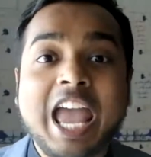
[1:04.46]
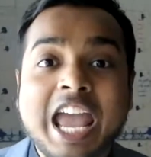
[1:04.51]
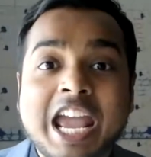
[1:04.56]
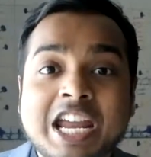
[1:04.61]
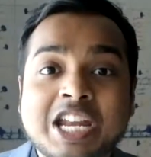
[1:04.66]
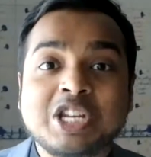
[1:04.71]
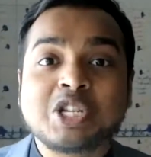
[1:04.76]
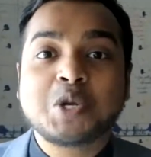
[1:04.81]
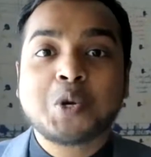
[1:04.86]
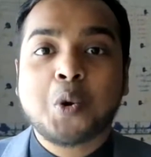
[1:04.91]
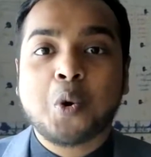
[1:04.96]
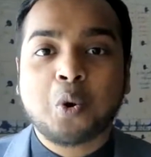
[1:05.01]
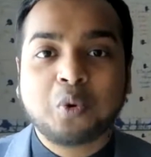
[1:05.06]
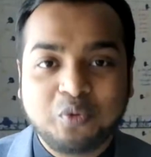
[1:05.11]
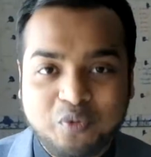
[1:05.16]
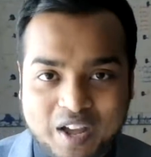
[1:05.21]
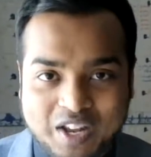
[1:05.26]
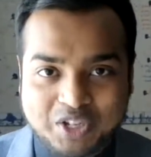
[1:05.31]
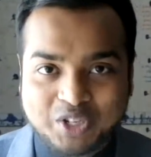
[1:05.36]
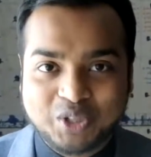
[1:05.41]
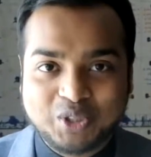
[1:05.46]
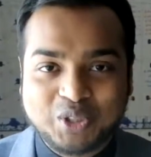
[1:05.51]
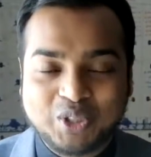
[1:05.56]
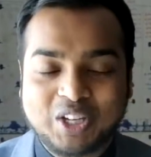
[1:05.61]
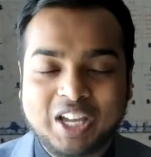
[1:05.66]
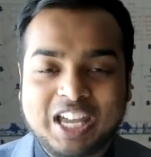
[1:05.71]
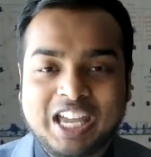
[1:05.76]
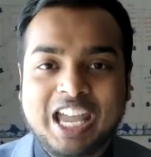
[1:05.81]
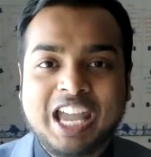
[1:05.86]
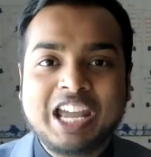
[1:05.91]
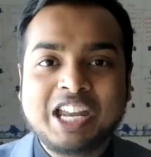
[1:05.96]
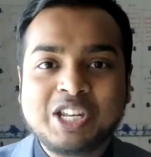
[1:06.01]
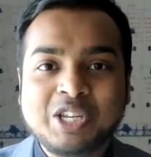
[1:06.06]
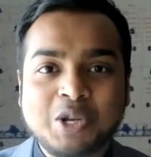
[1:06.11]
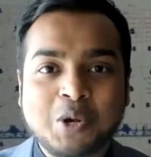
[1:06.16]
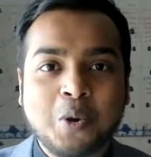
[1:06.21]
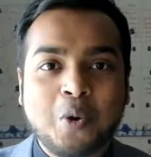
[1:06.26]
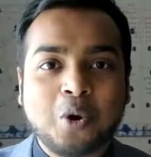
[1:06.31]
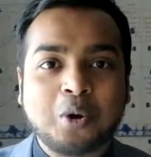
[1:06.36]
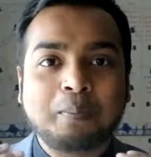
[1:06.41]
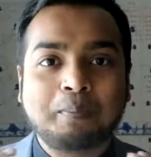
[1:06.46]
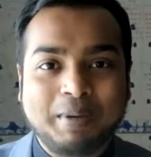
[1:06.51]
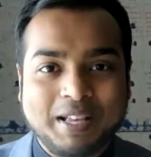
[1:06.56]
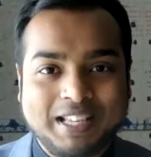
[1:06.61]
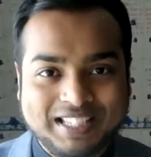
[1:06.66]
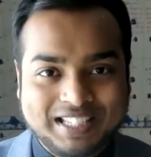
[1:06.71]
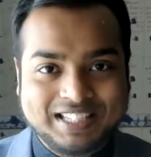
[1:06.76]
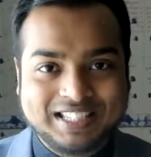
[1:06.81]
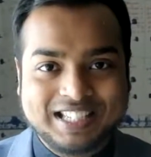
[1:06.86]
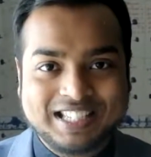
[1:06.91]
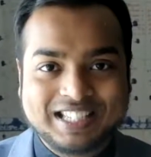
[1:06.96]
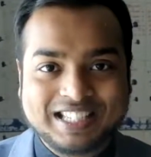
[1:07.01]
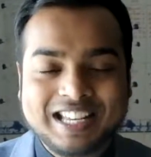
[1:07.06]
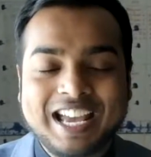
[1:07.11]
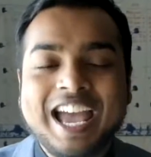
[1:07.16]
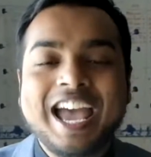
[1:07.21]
in your ventures, okay, in your businesses.